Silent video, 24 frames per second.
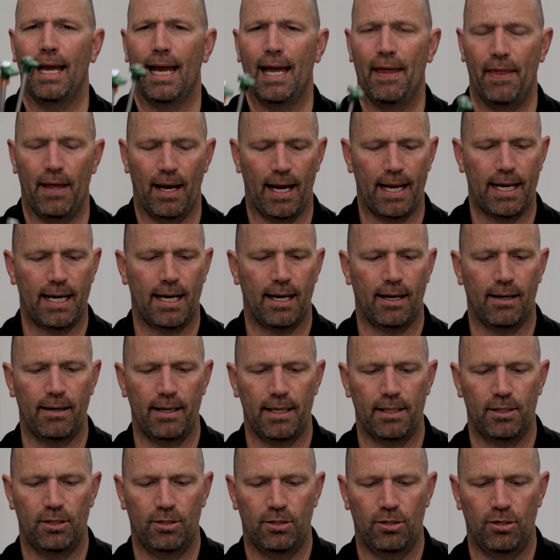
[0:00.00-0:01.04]
and then I
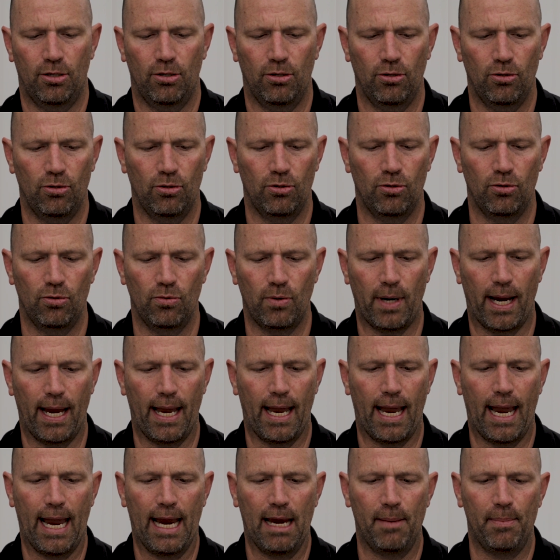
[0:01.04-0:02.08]
carry 2
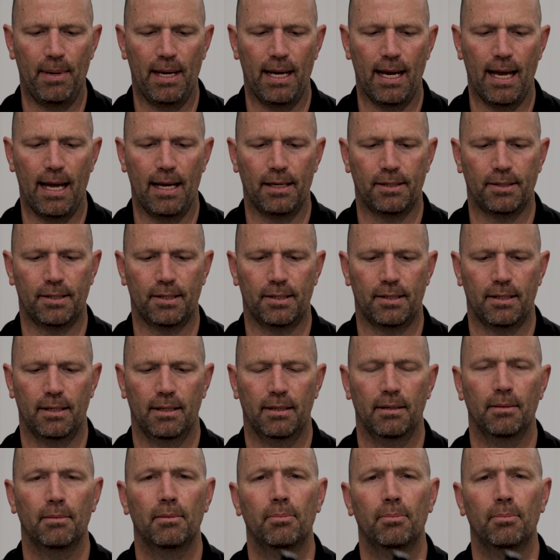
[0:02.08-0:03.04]
ABS